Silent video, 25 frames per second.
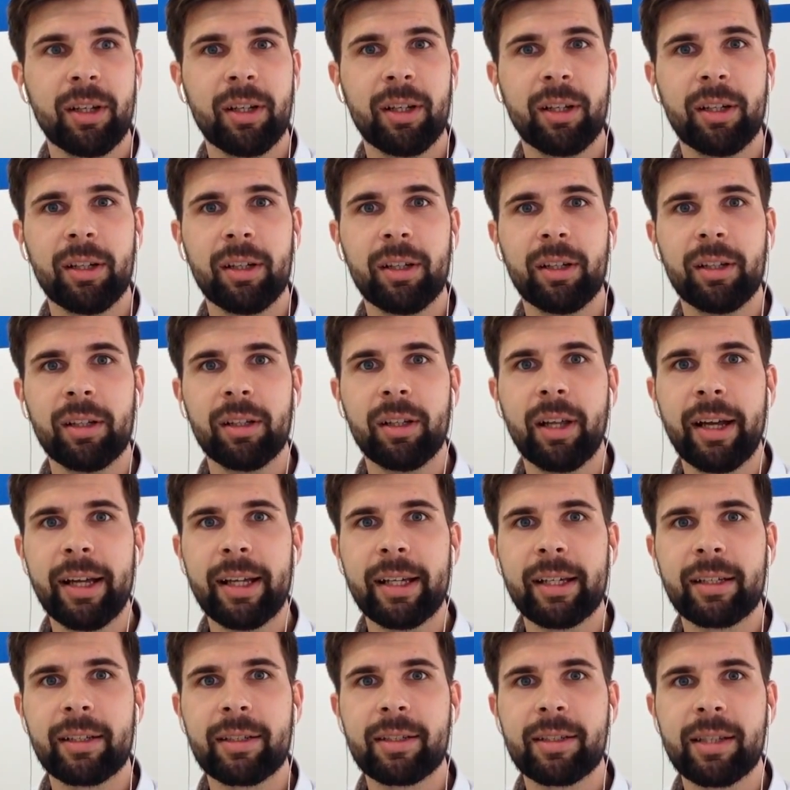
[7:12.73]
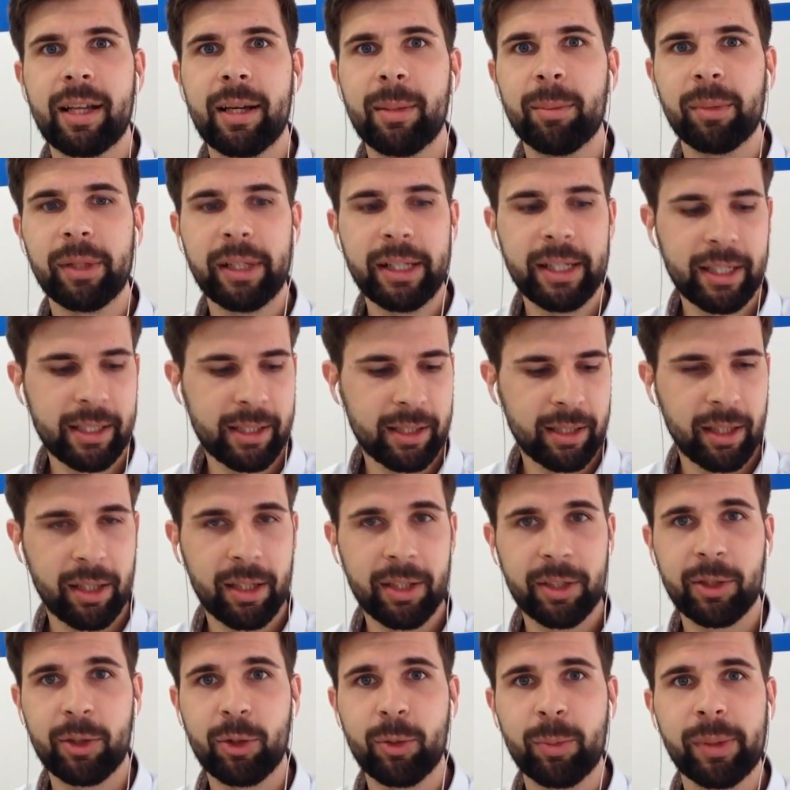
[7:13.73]
Like some links
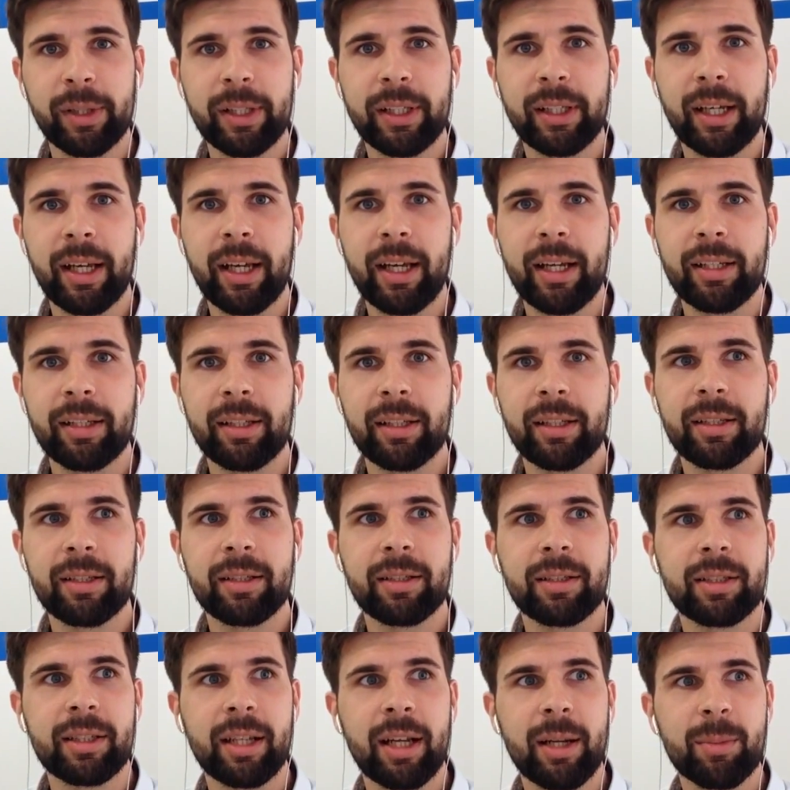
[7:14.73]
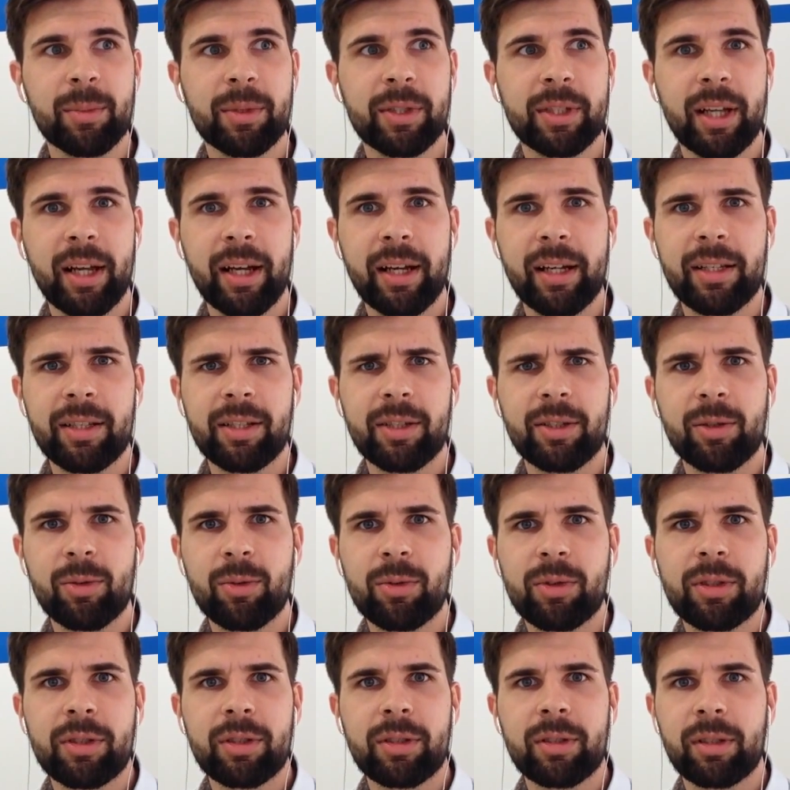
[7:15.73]
are duplicated, some sites
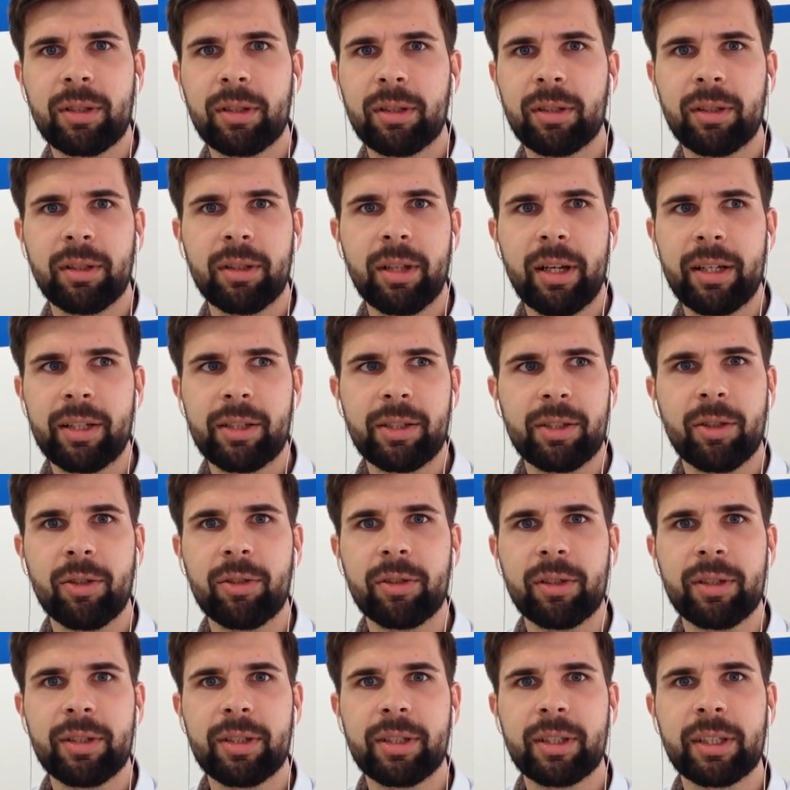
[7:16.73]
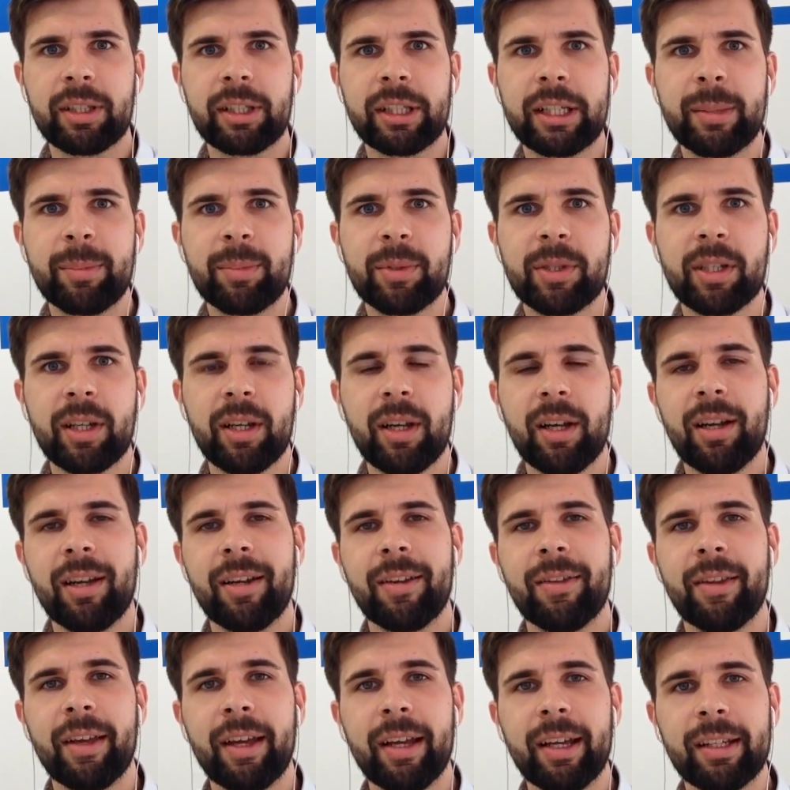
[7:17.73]
use like certain scripts
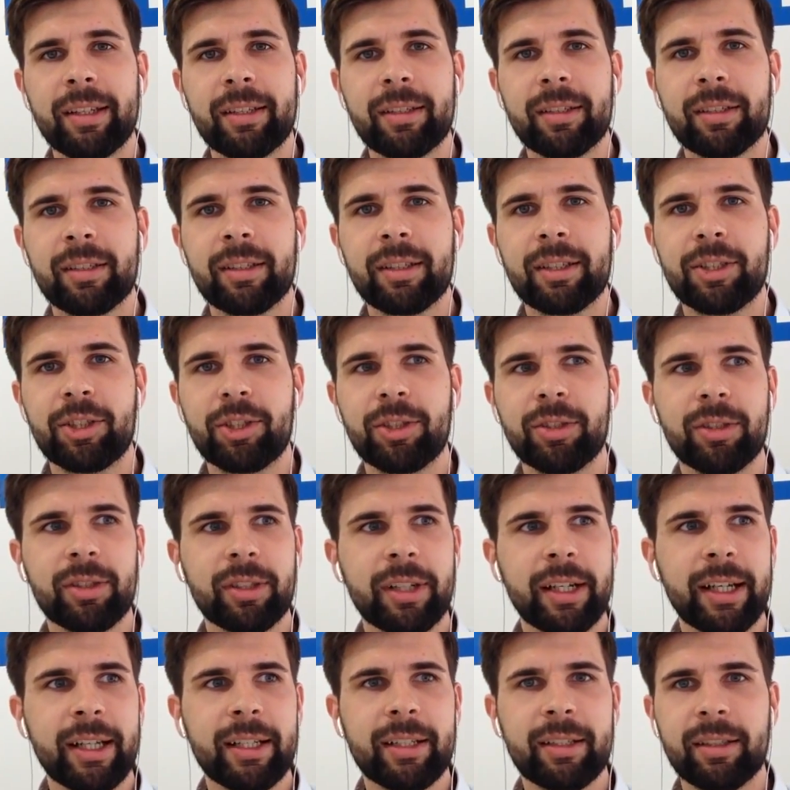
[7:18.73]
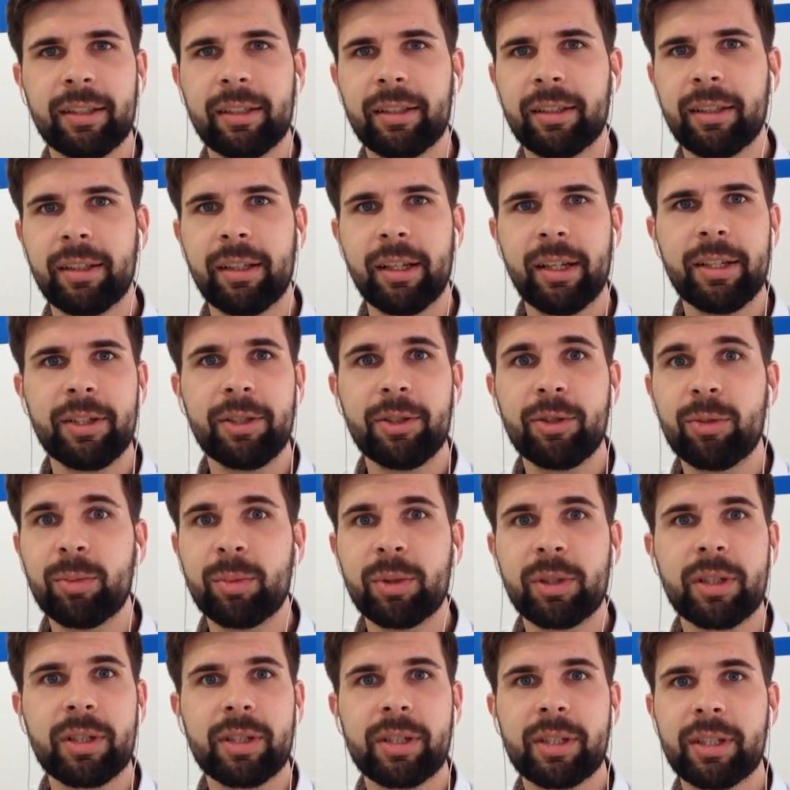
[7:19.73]
that generate a
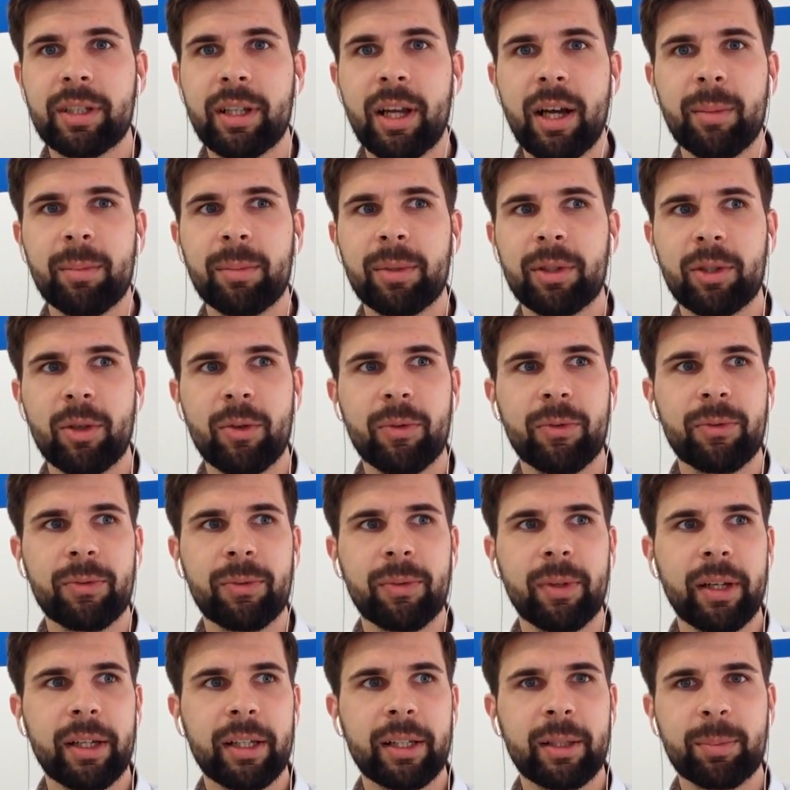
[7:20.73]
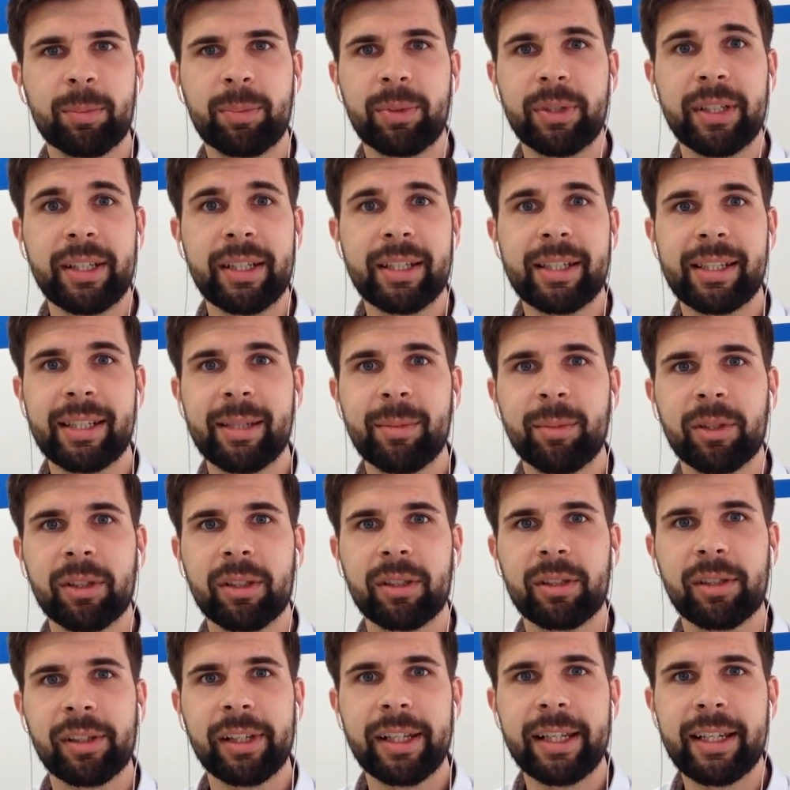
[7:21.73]
numerous number of like pretty
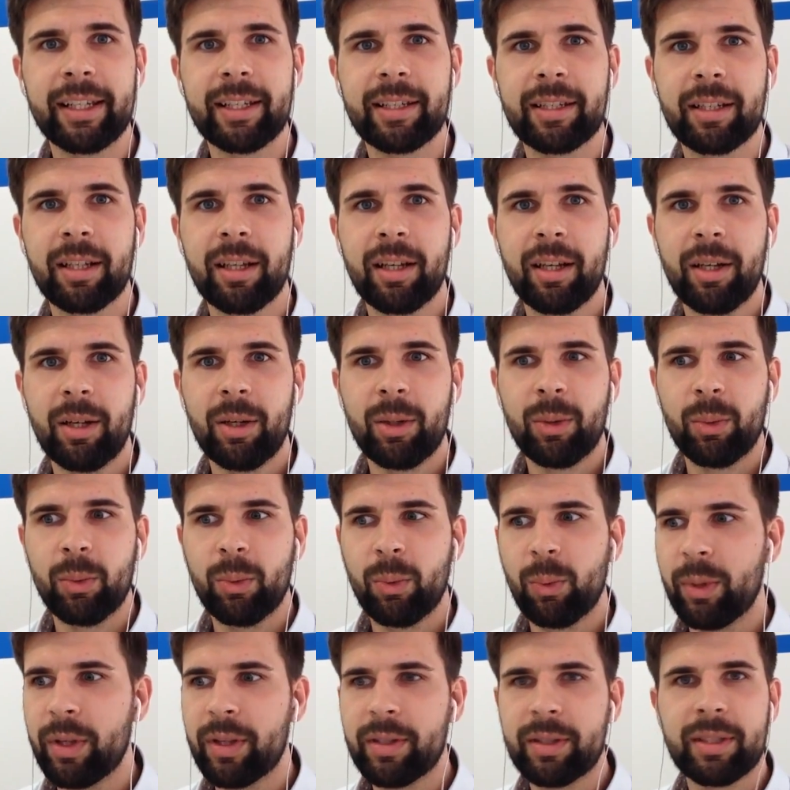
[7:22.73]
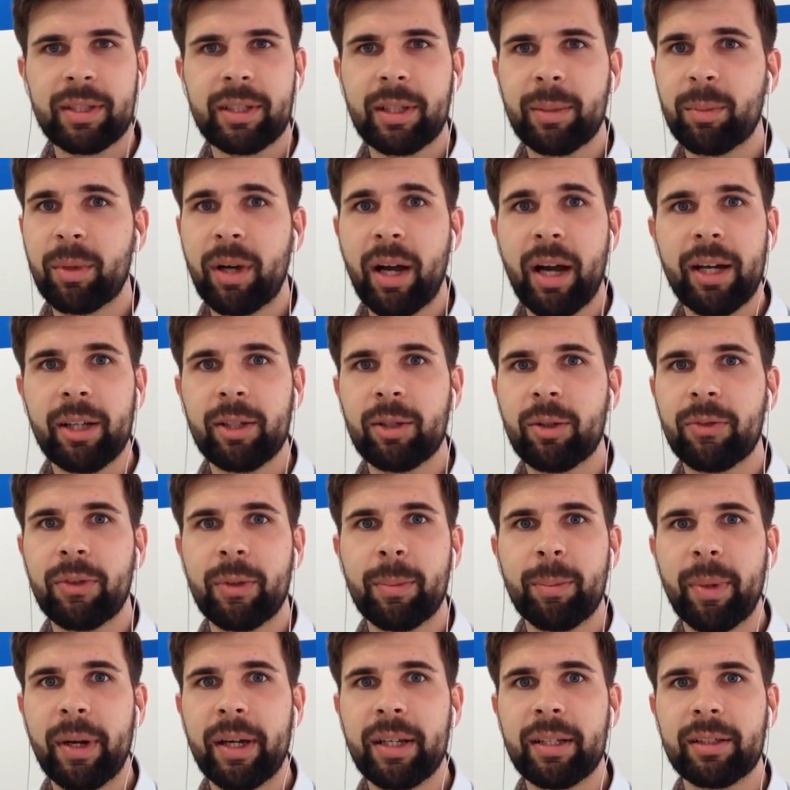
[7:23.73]
similar links with some kind of
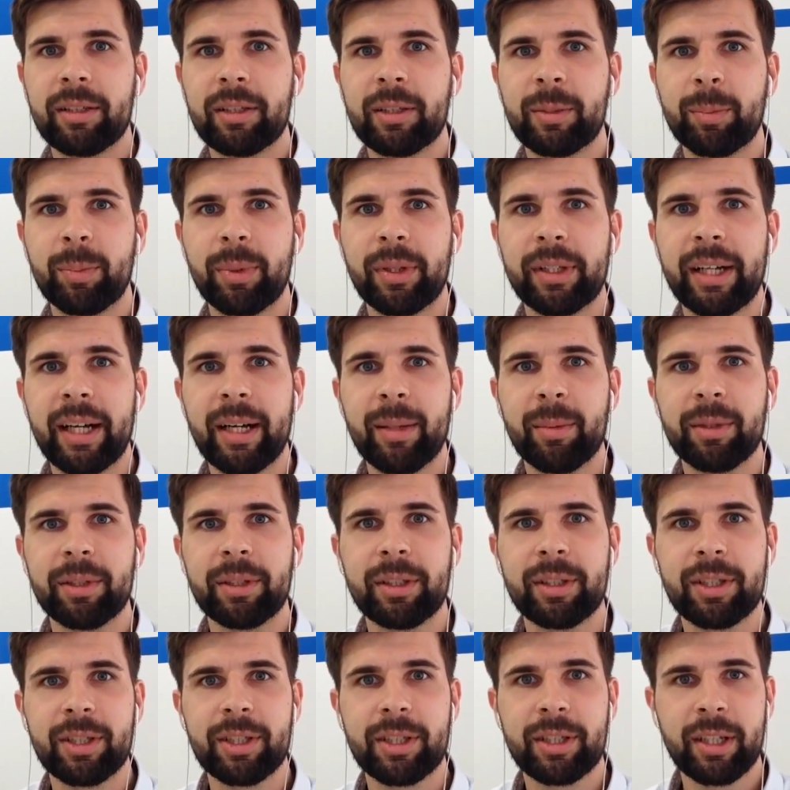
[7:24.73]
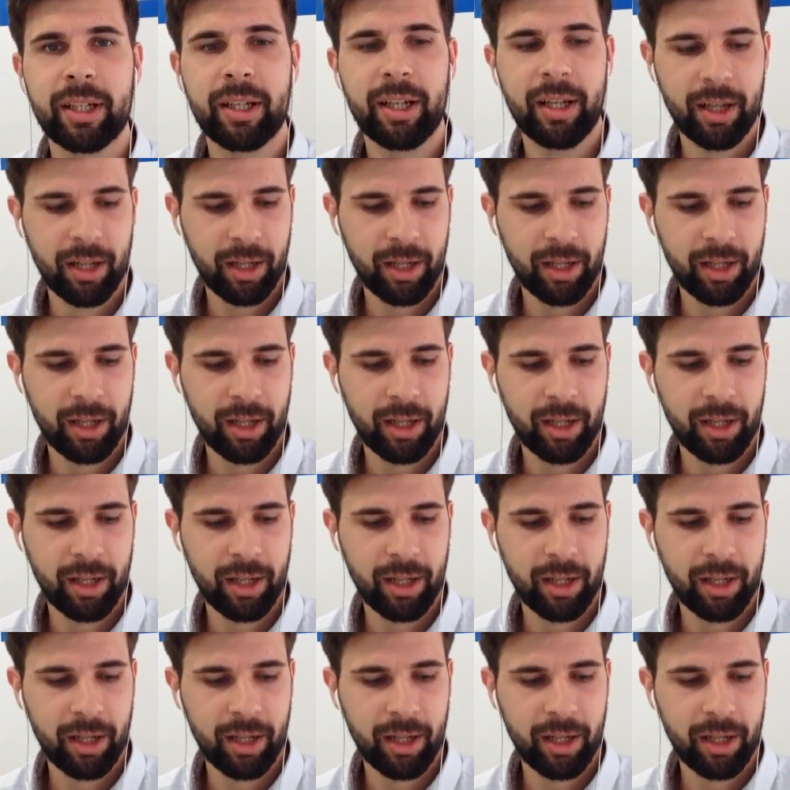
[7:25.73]
appended parameters